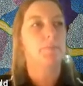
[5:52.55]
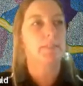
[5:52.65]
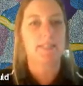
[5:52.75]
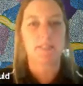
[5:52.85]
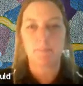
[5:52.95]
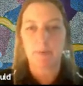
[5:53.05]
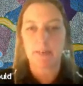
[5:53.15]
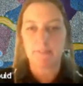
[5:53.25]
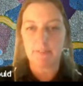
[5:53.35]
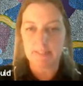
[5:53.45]
Protection
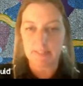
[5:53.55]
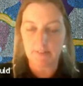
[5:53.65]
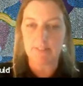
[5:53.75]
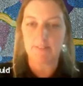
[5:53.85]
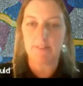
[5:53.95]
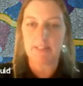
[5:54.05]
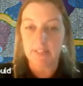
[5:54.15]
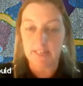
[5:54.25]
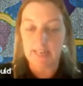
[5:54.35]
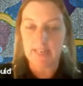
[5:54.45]
Biodiversity
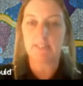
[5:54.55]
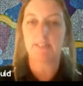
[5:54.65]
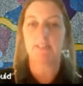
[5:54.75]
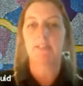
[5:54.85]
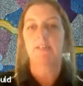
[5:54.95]
Conservation Act.